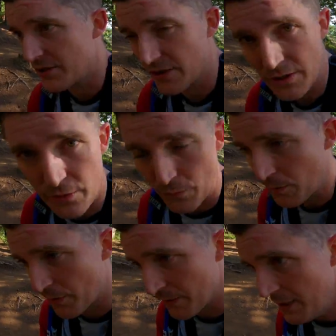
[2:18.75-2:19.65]
there's nothing wrong
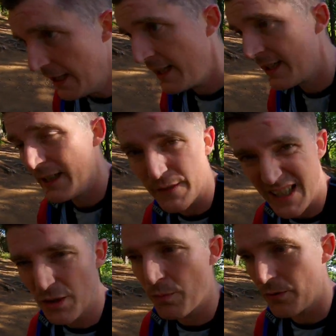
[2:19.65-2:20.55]
with them, if
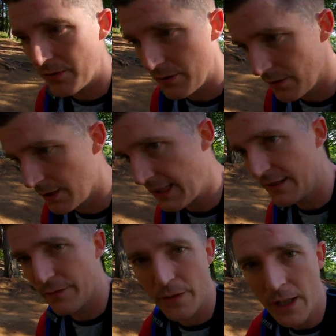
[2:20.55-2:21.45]
that's what the kind
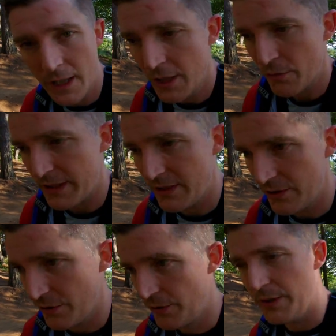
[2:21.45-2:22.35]
of riding
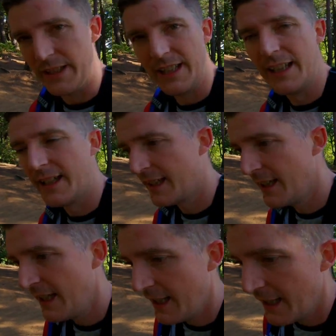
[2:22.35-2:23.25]
you're doing.
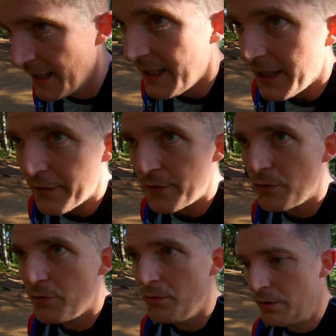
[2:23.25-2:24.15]
If
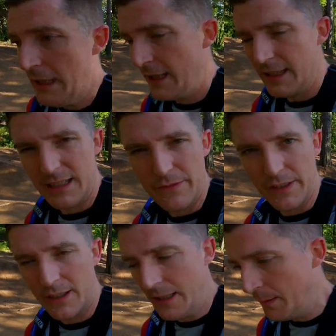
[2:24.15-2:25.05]
you live in
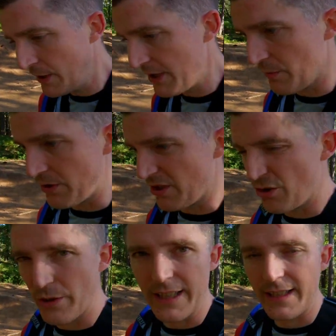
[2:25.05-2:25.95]
a place which is
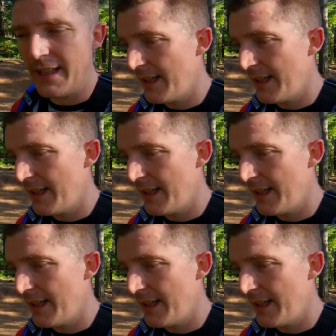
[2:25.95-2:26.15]
dry,